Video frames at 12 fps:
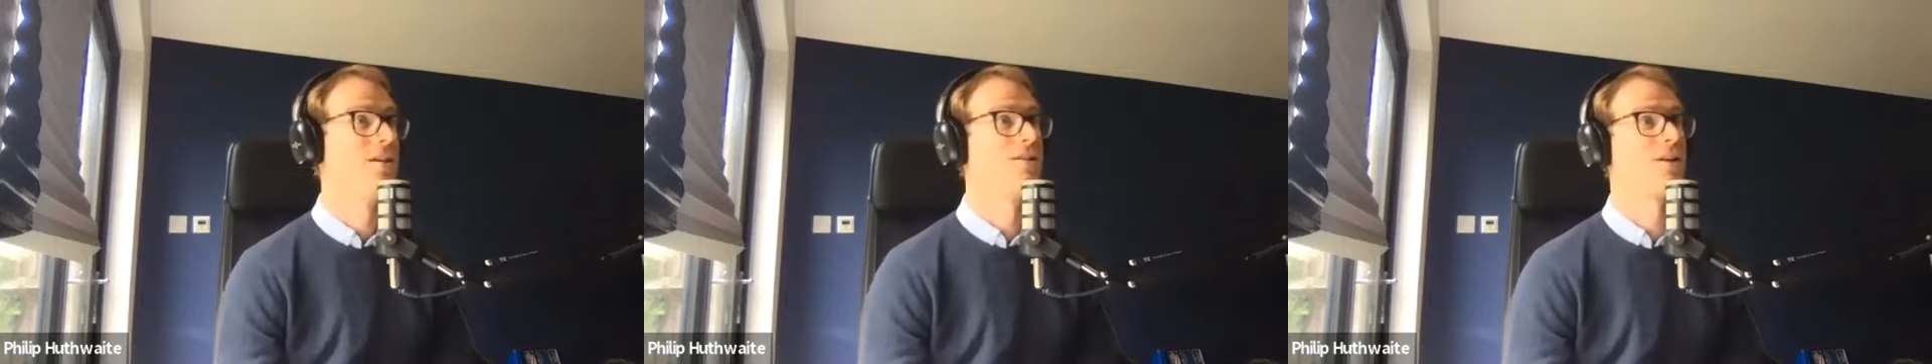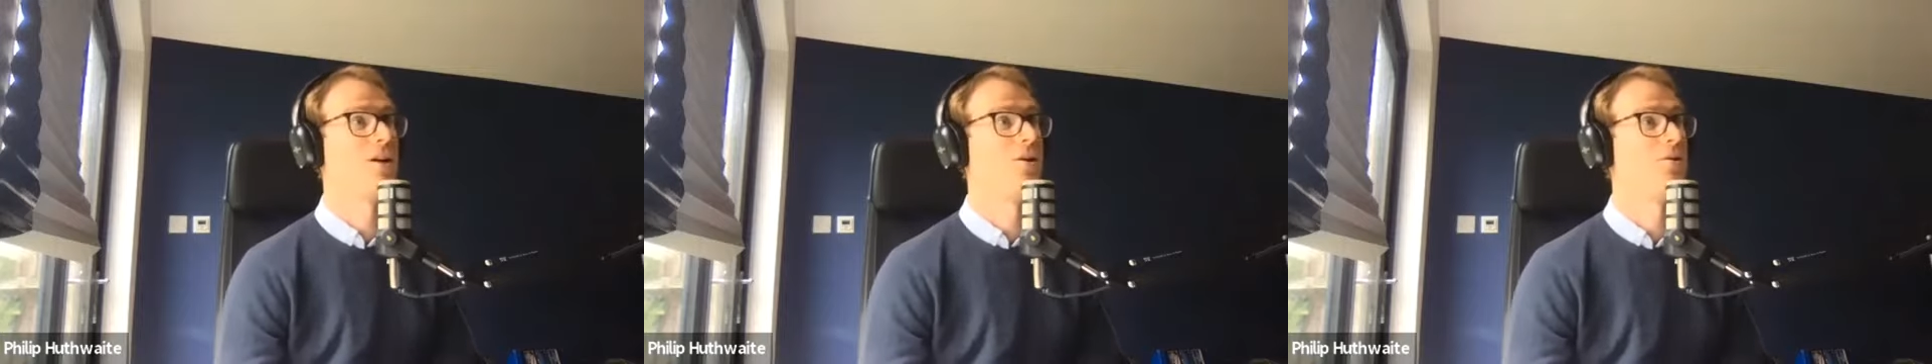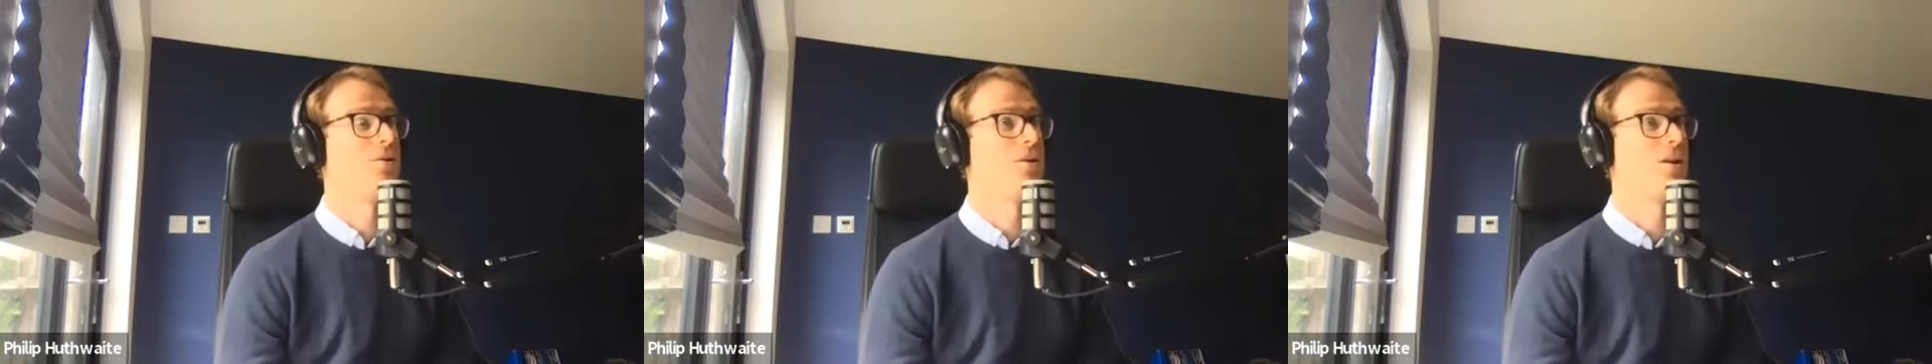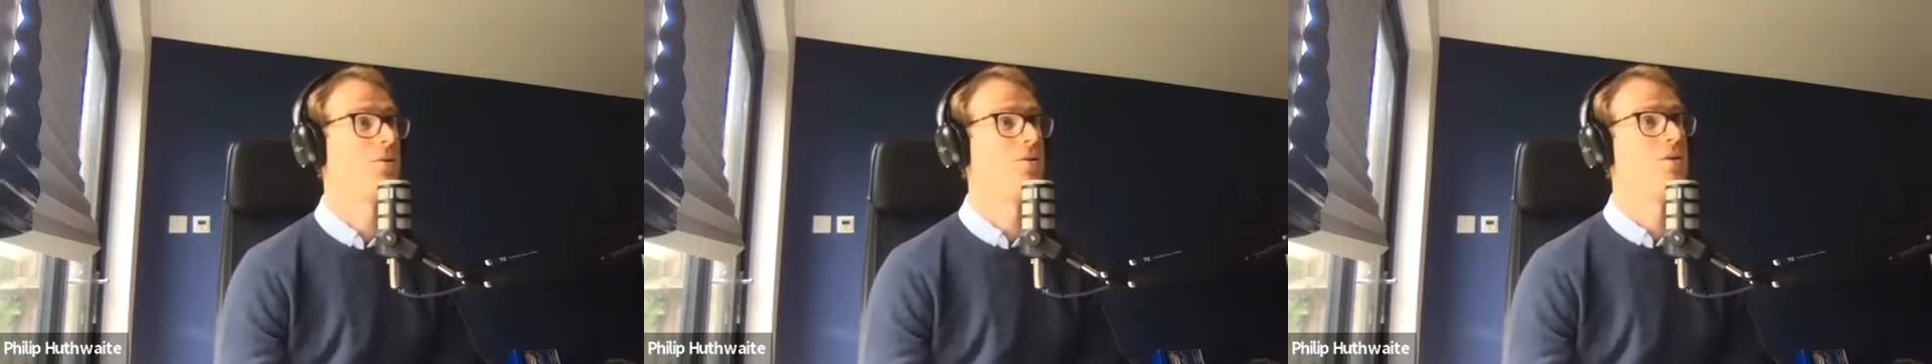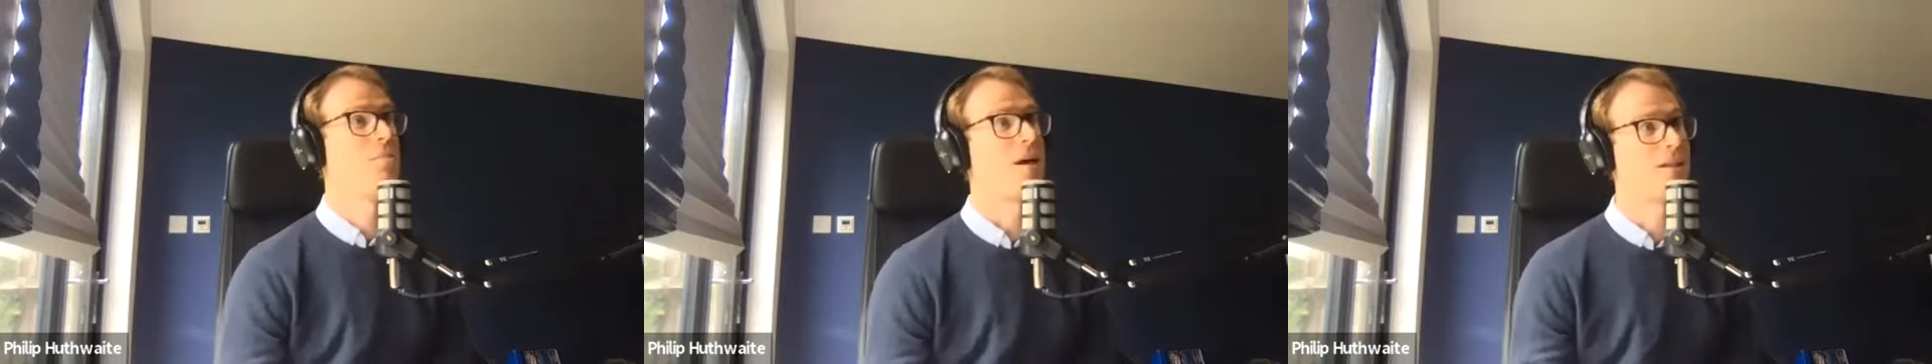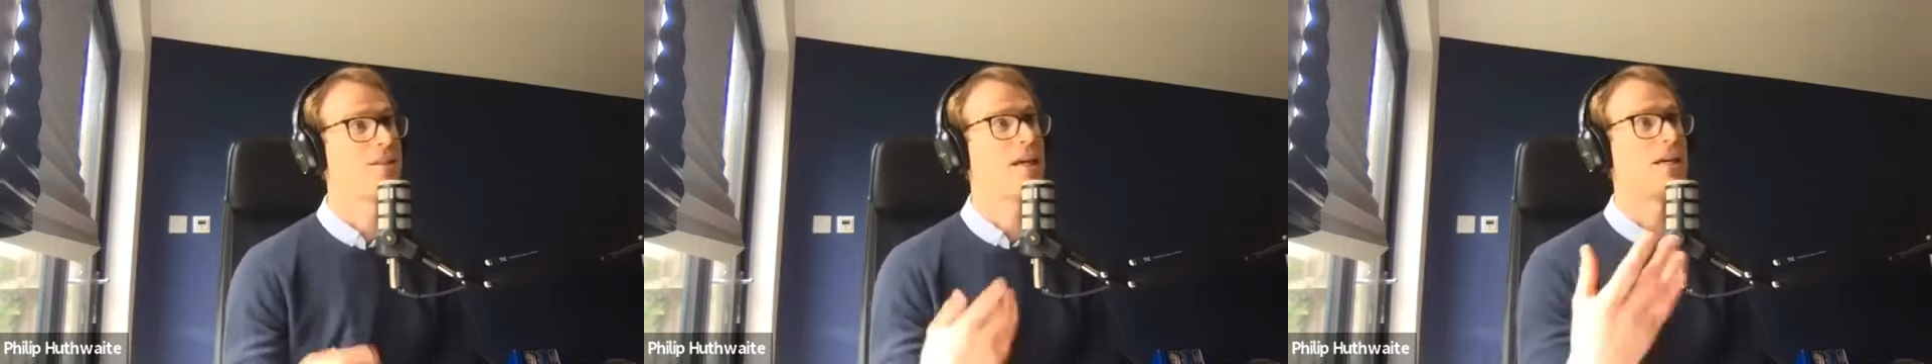So, you
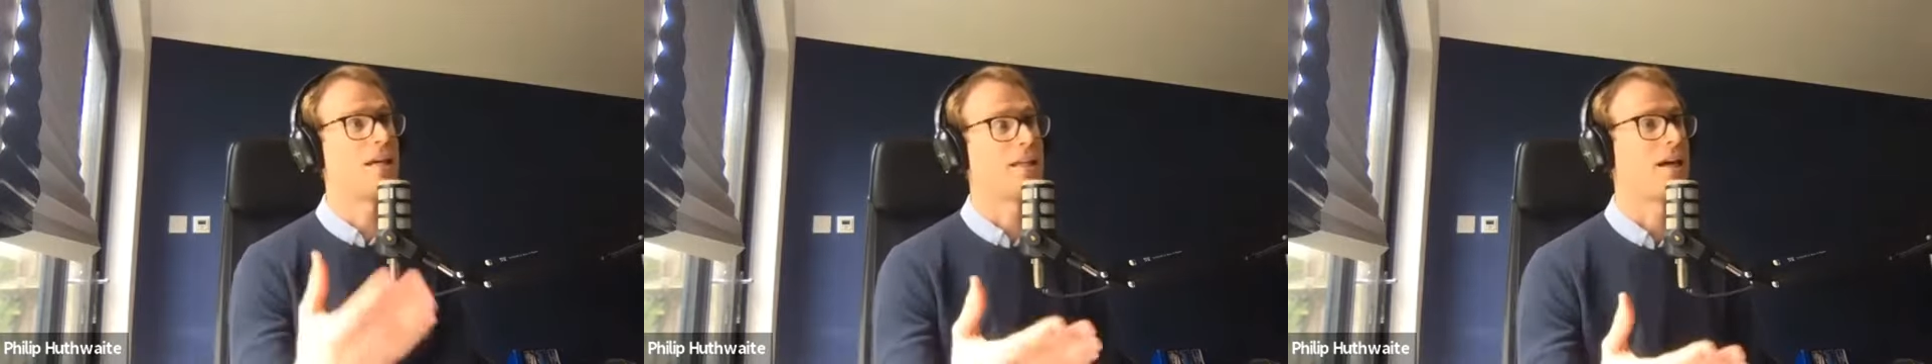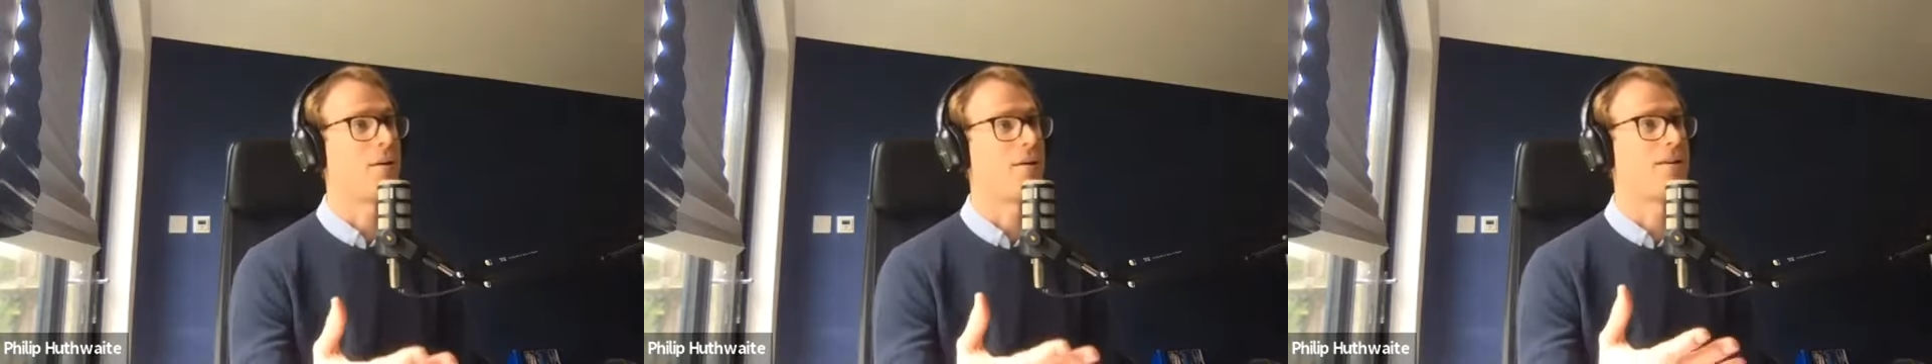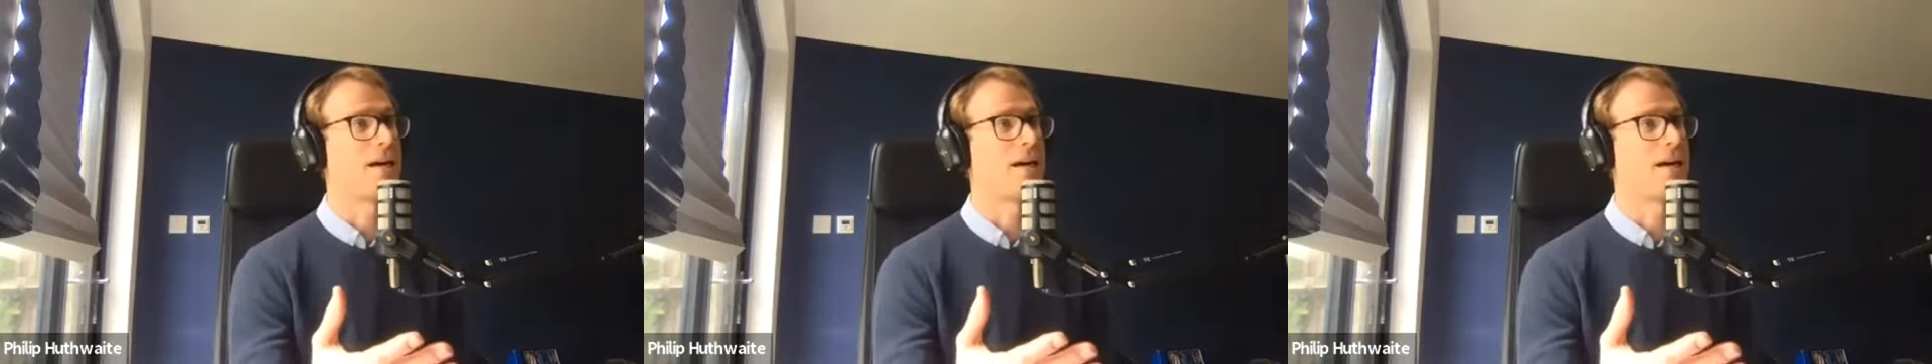better taking that